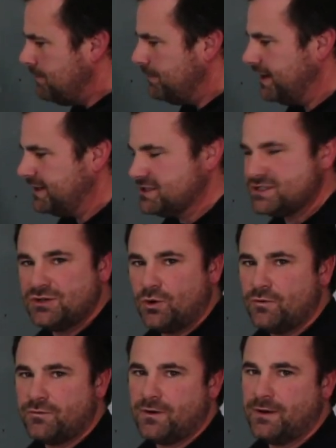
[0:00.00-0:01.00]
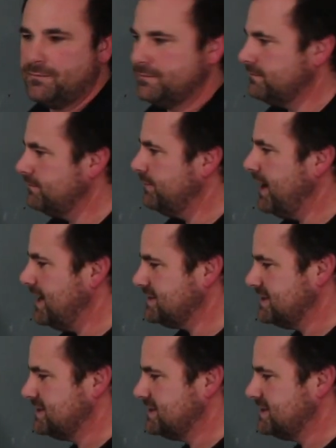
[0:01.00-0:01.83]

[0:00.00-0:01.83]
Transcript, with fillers: But I just know from past